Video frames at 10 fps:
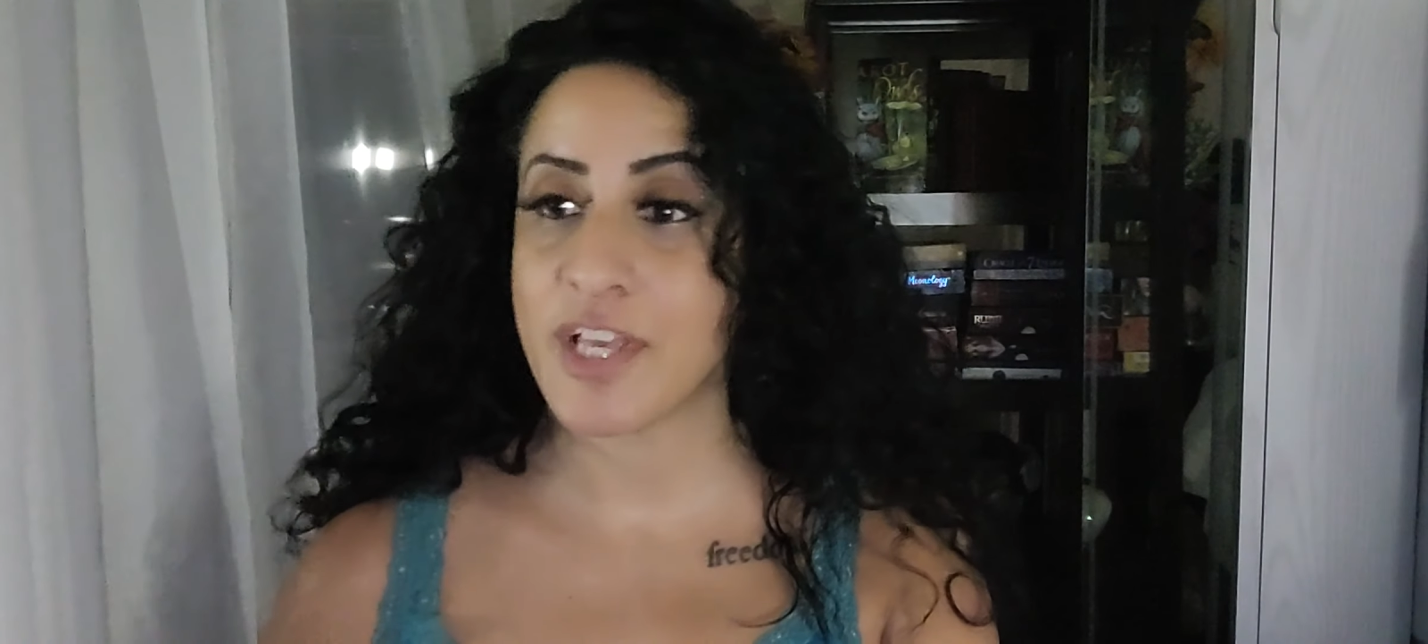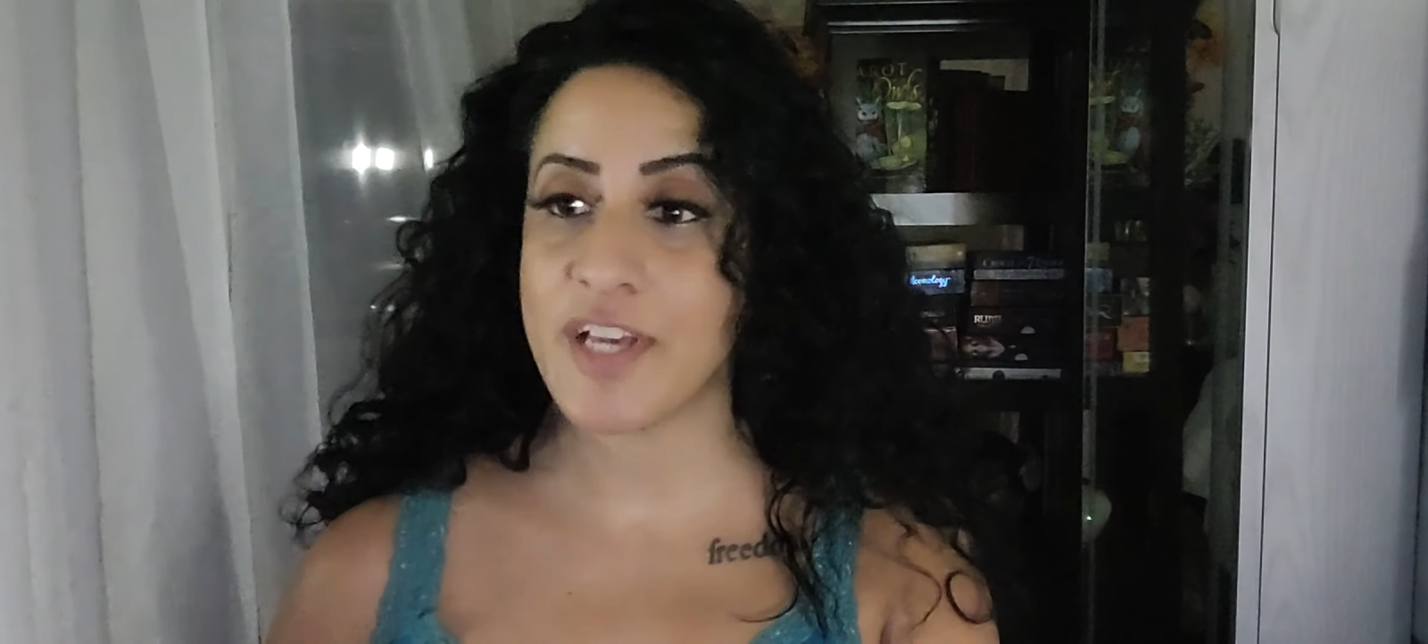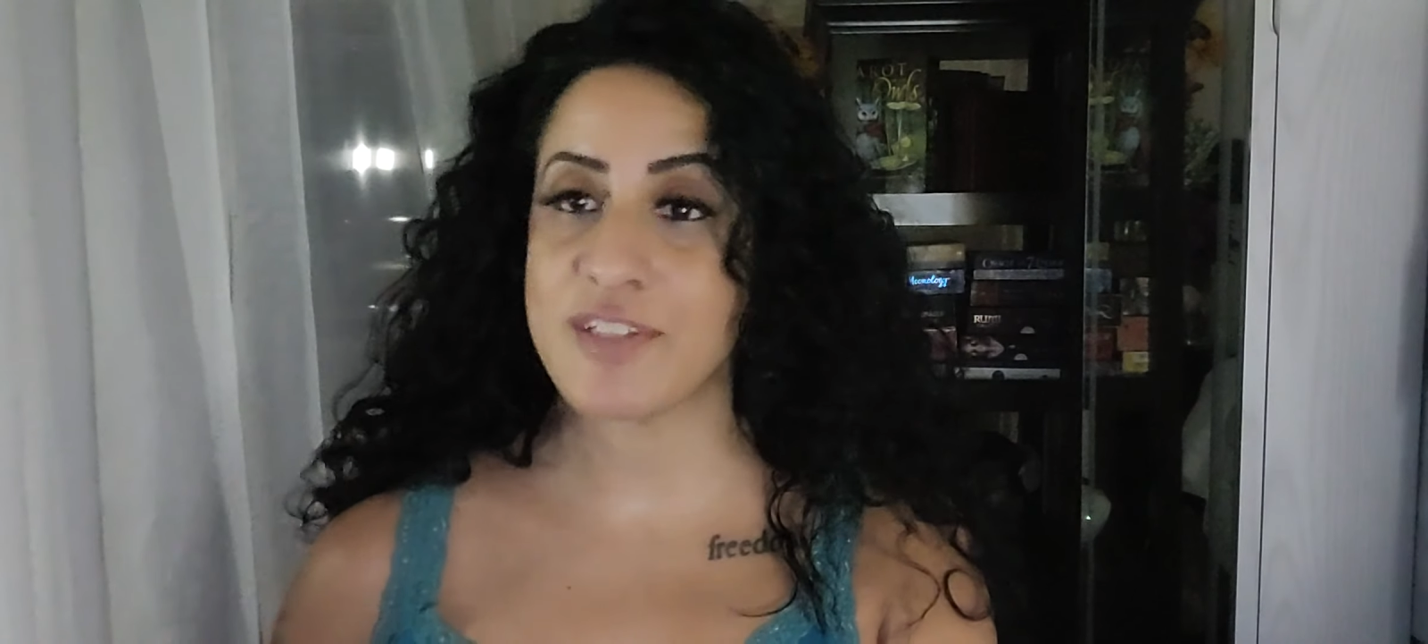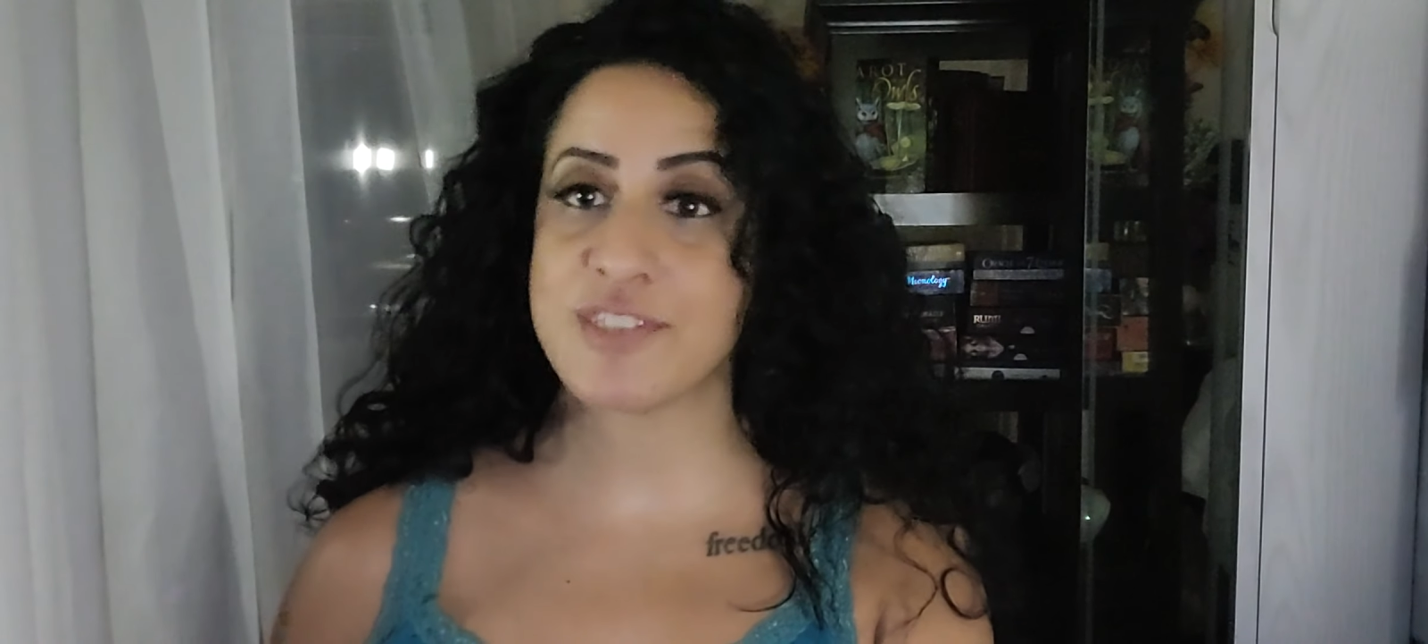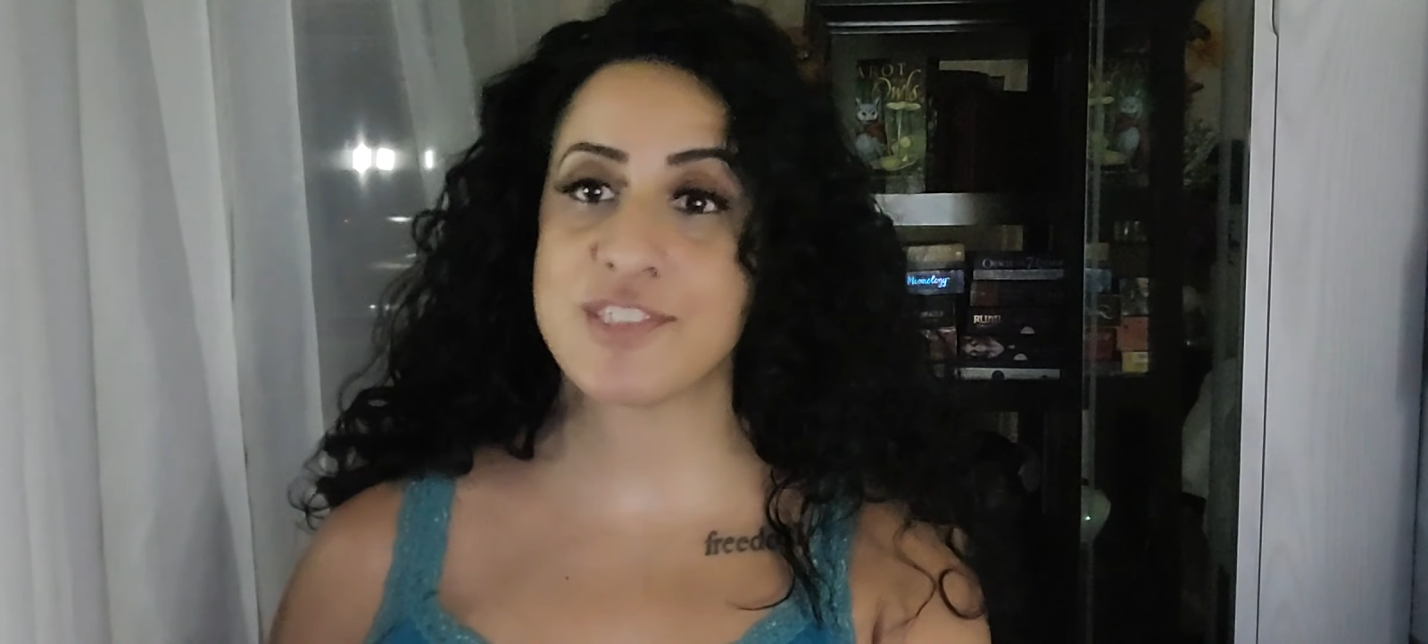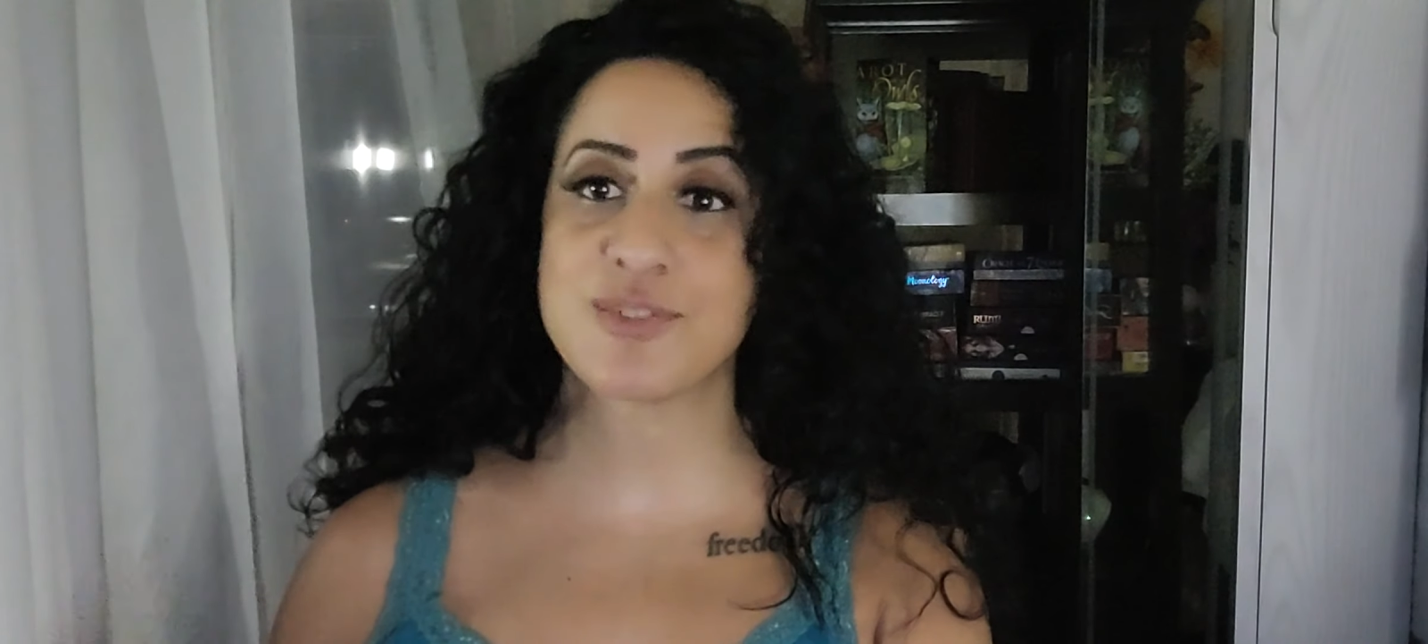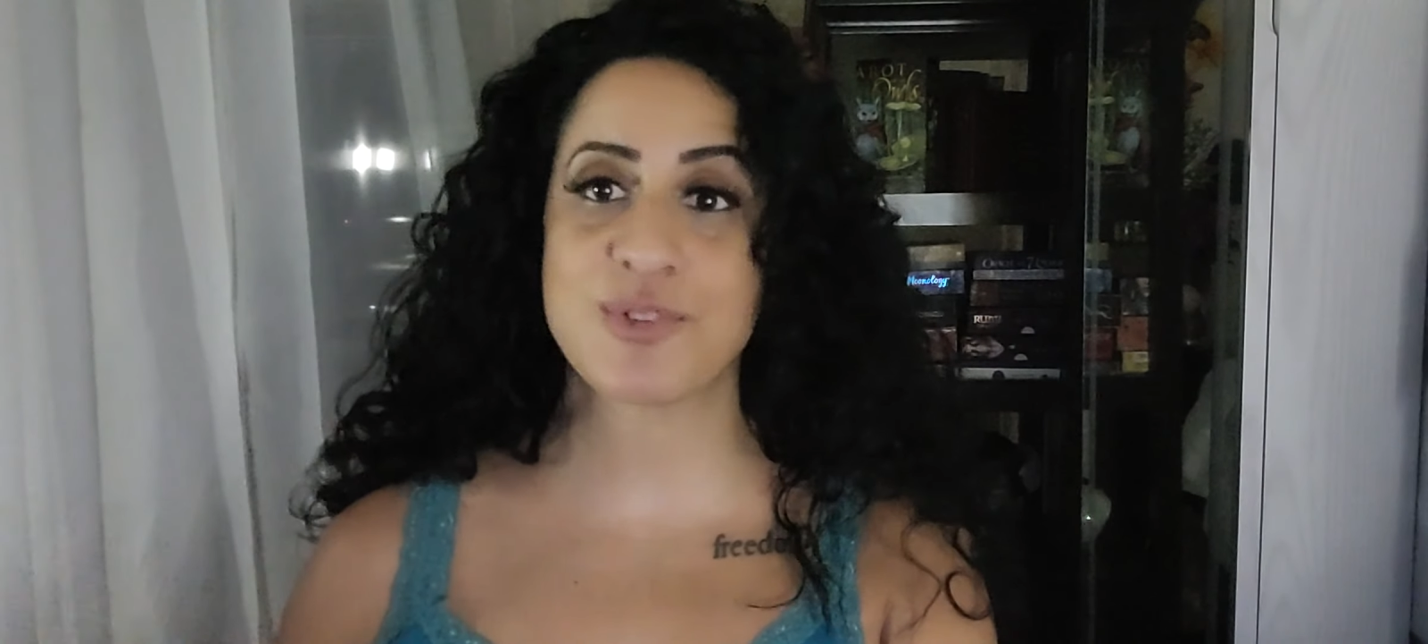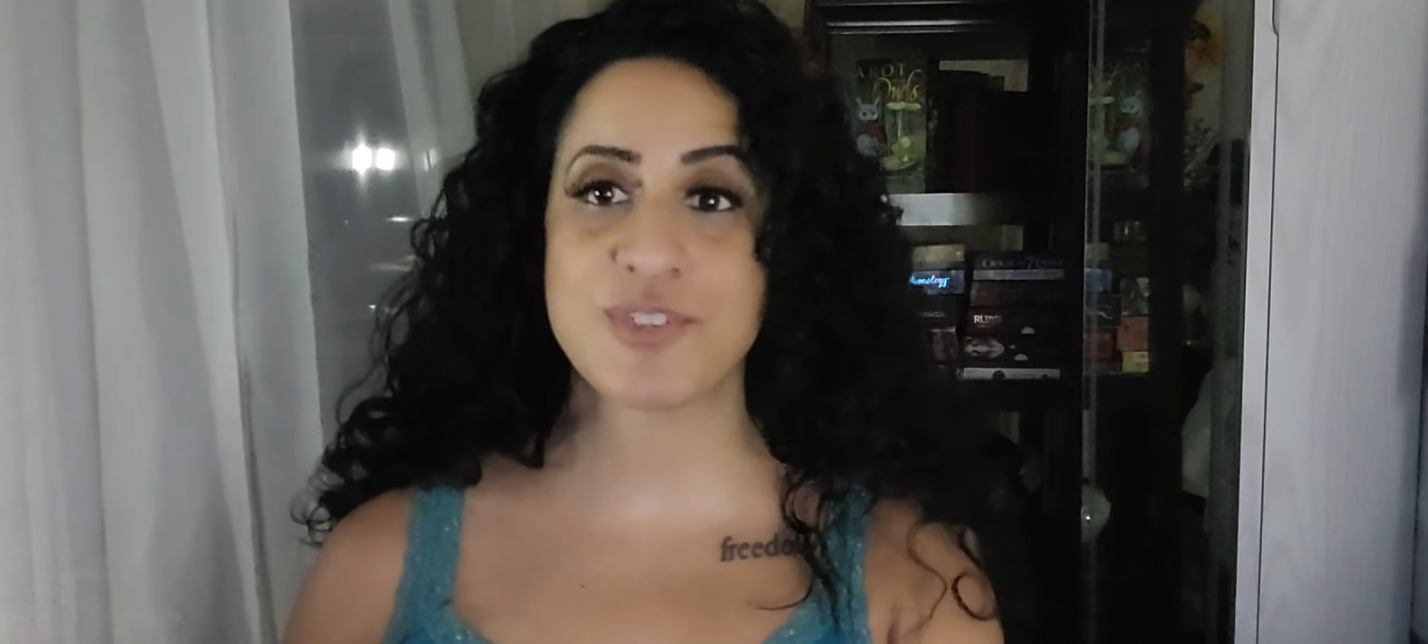And this is going